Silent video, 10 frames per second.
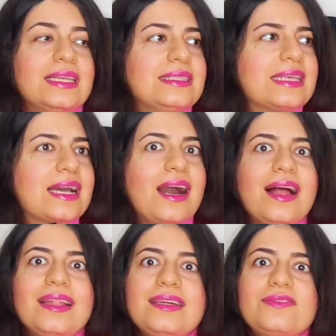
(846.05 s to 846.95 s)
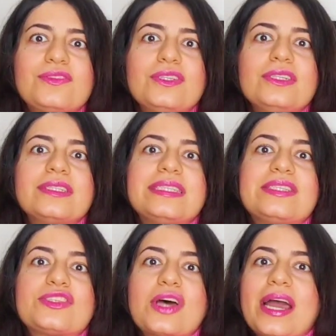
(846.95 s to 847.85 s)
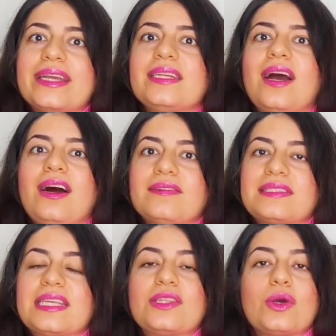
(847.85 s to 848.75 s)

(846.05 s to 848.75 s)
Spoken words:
The colorful design of the